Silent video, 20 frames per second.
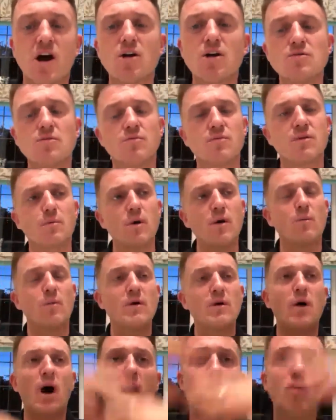So
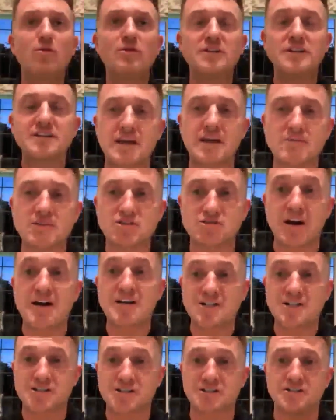we were holding
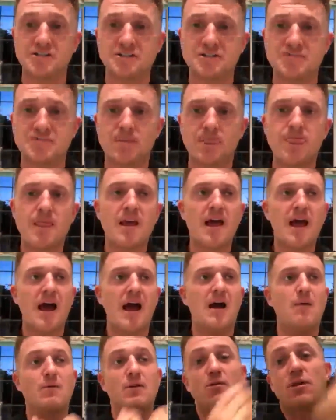demonstrations
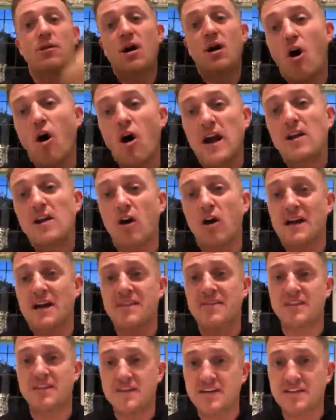and we were
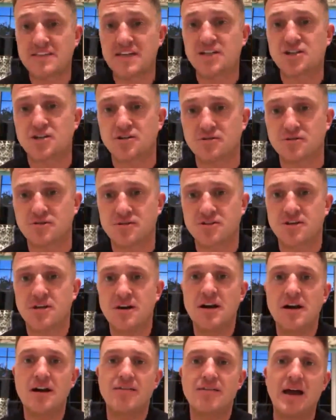highlighting these
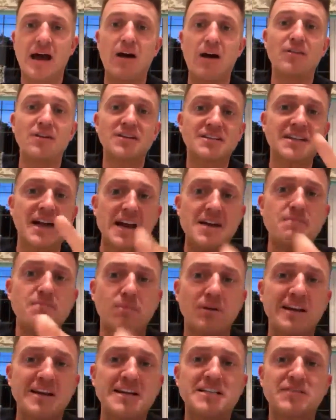issues. Now, the
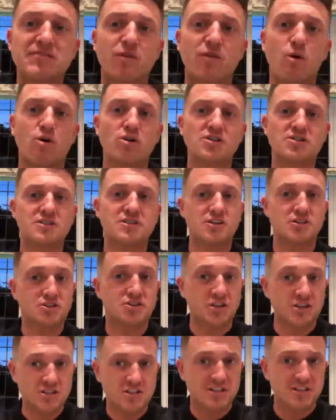same police
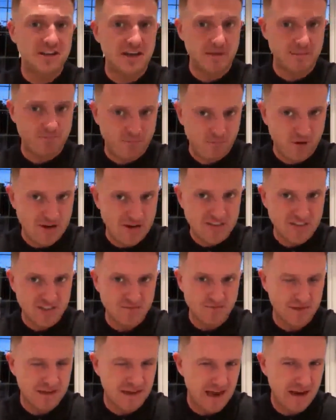force that just
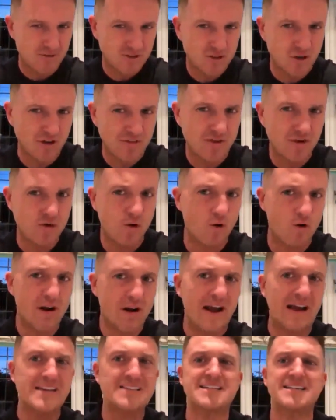imprisoned me outside
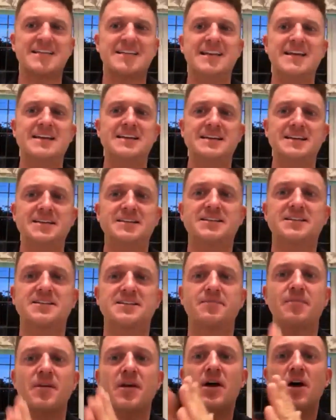the court case in
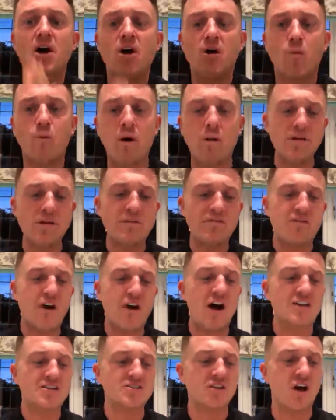Leeds,
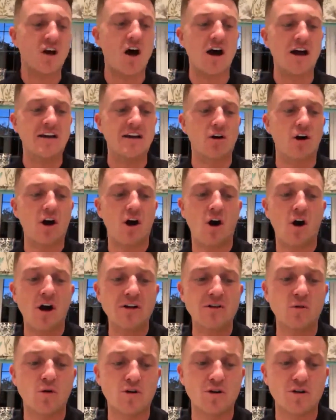when we first started,
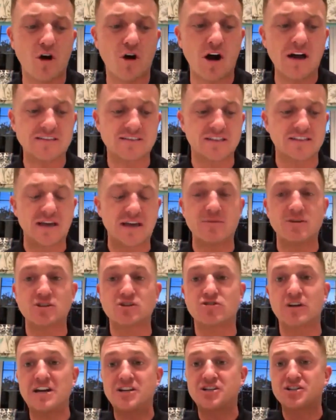I'd organised
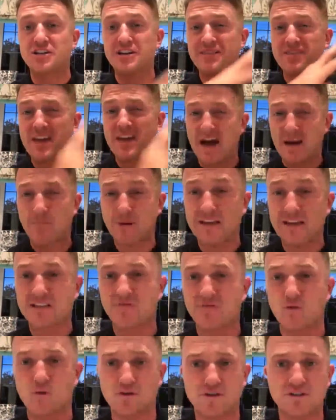a demonstration in
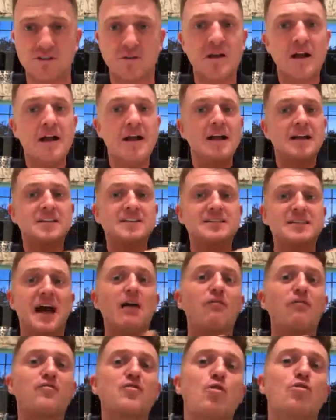that police force.
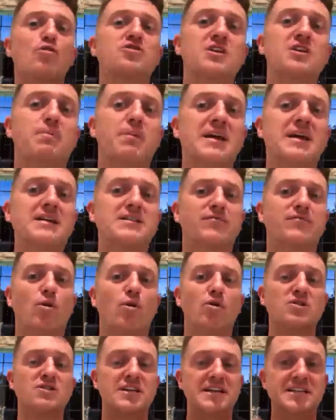South Yorkshire
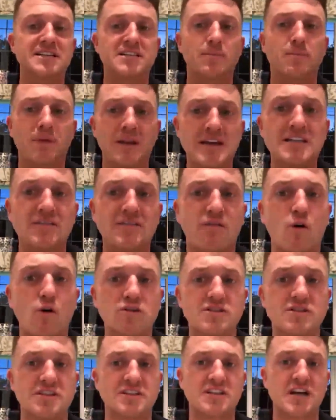Police Force is the
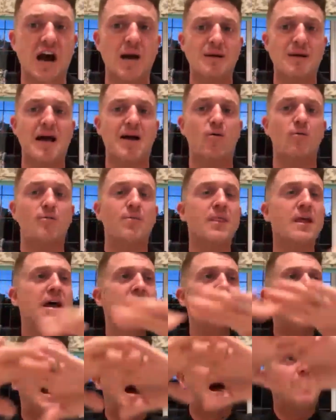police force that's come
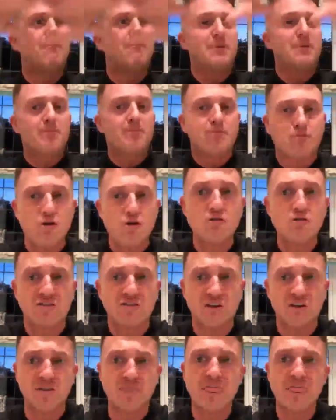out and been
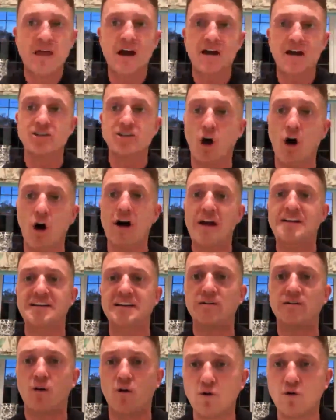proven as
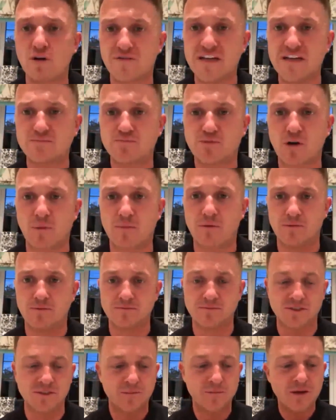hiding all of these
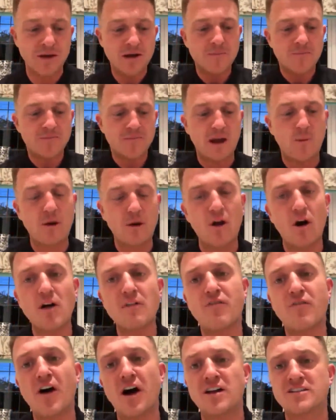problems.
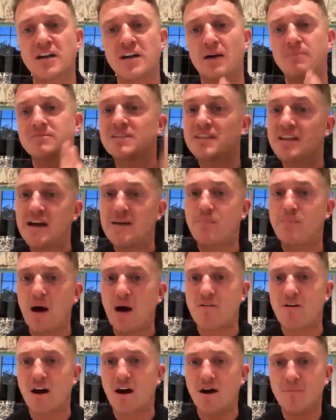Now, when I first come to
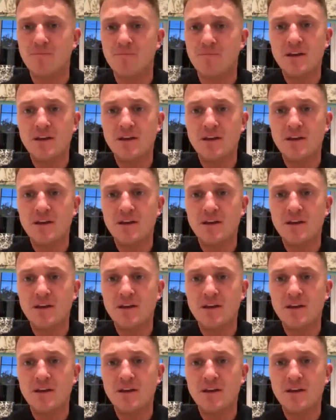their borough...